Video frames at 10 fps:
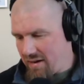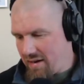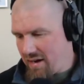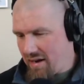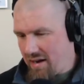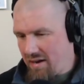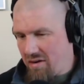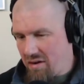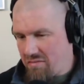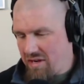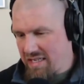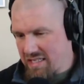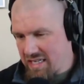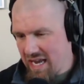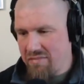Uh, Nick
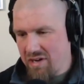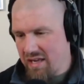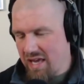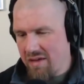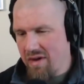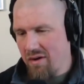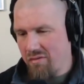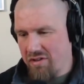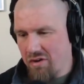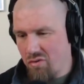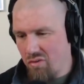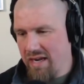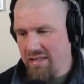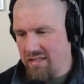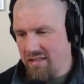Saban came out with a
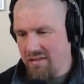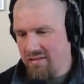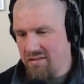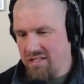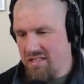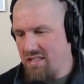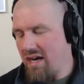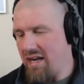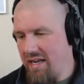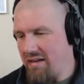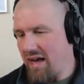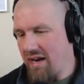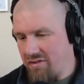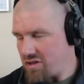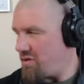great study out
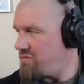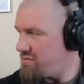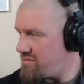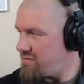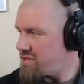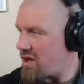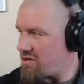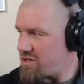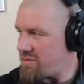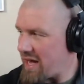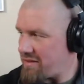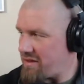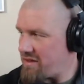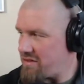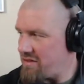of his own scholarship
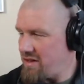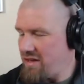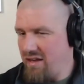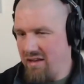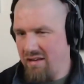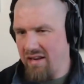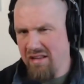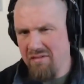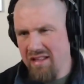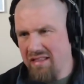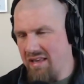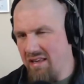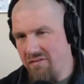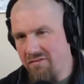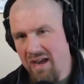athletes. And he, I think
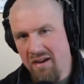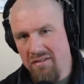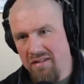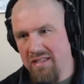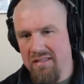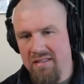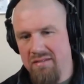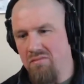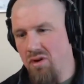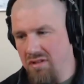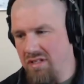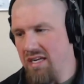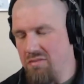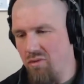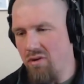he found that uh,
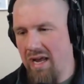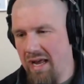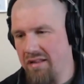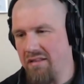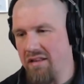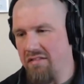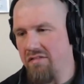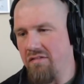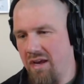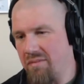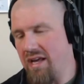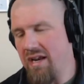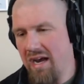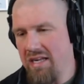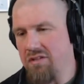multi-sport athletes coming out
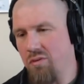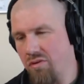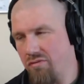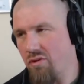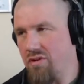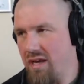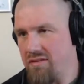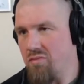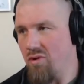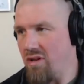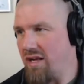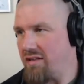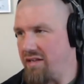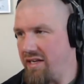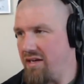of high school were four times more
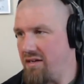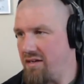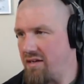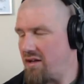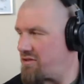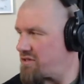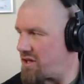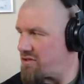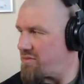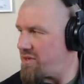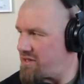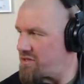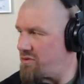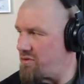likely to get a, a college scholarship at his school